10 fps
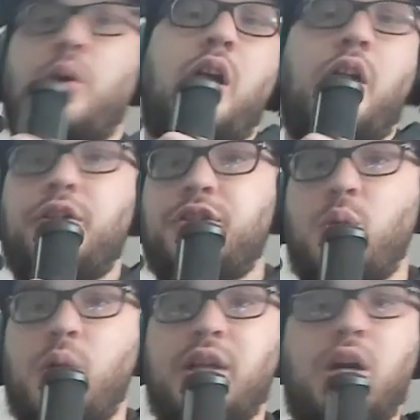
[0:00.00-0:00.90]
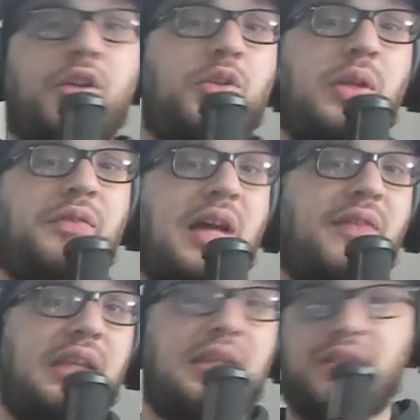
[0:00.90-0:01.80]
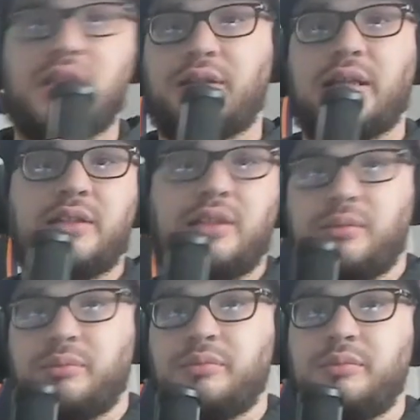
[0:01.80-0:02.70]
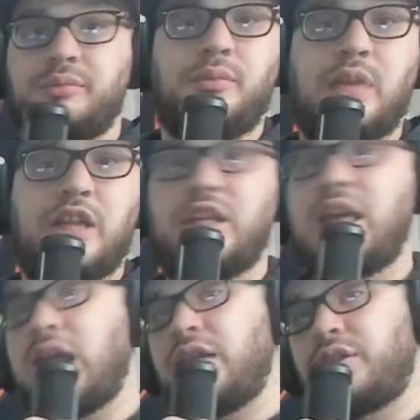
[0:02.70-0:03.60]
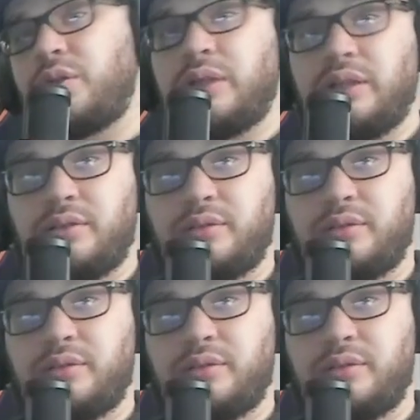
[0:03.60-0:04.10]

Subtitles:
120, 125 easy on that team. And you can't do it.